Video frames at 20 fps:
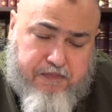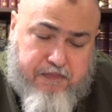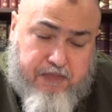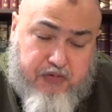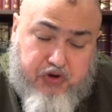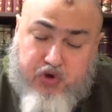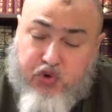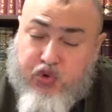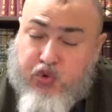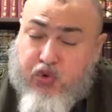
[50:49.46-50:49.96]

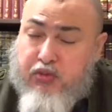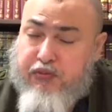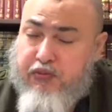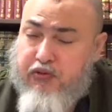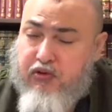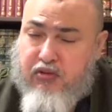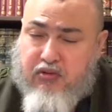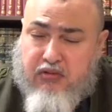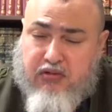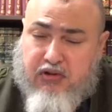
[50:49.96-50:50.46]

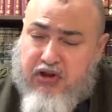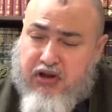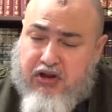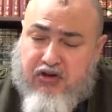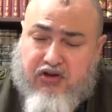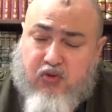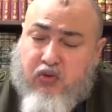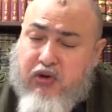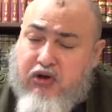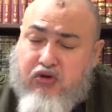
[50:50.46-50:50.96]
durable,
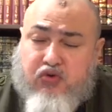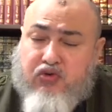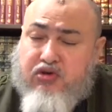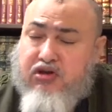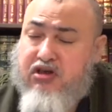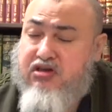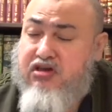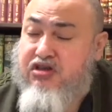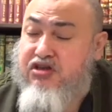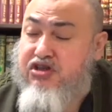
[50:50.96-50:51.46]
the one who
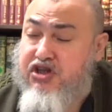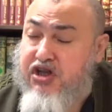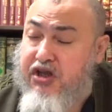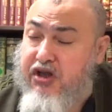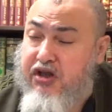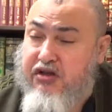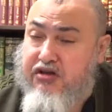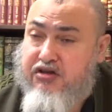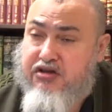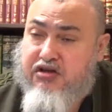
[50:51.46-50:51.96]
doesn't
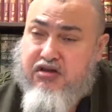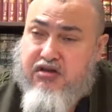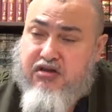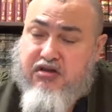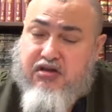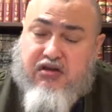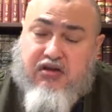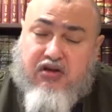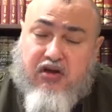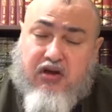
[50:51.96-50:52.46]

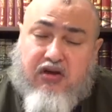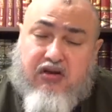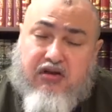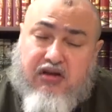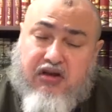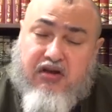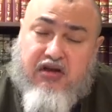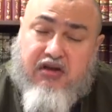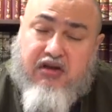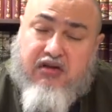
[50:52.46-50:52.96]
change,
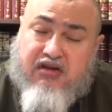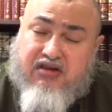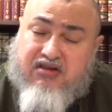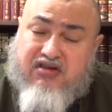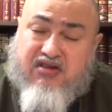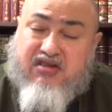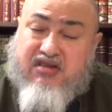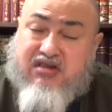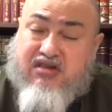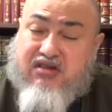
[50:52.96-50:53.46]
the
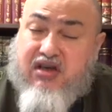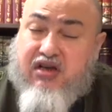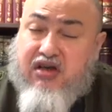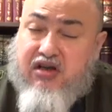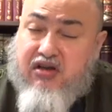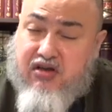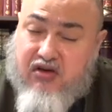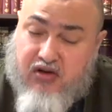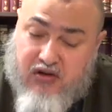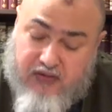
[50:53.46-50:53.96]

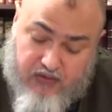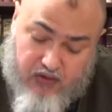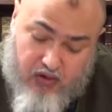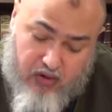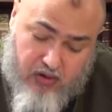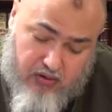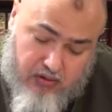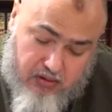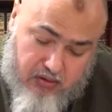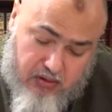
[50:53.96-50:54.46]
sustainer of
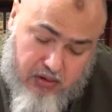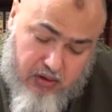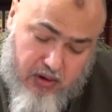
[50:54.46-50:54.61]
all.